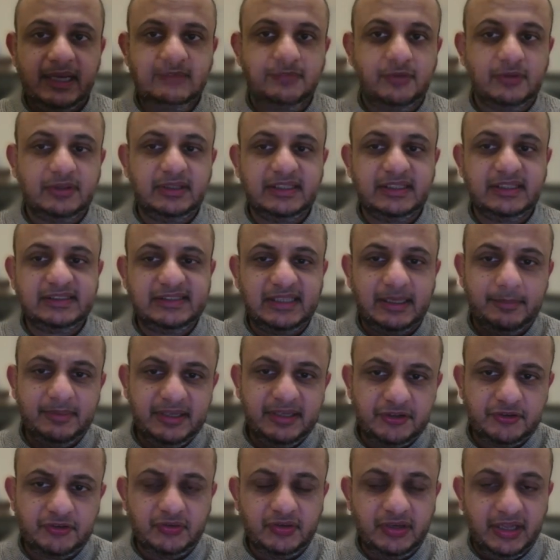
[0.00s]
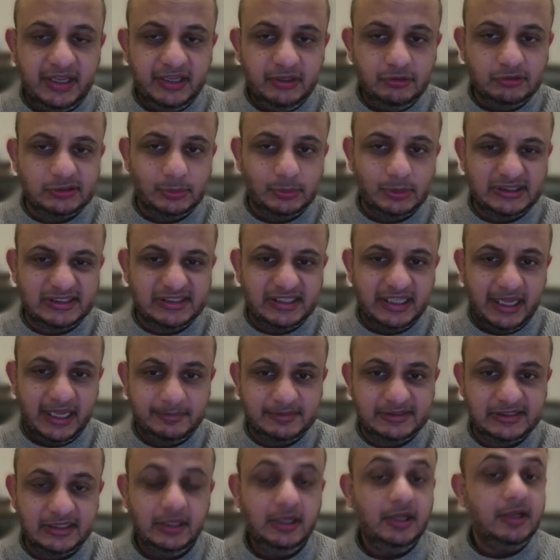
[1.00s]
for the examination, I use
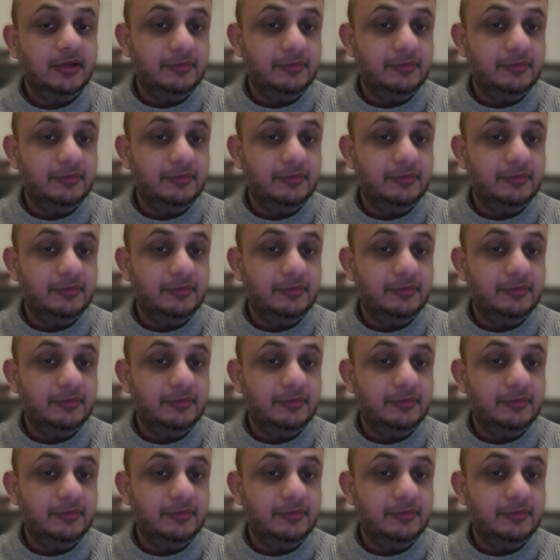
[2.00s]
Whizlabs.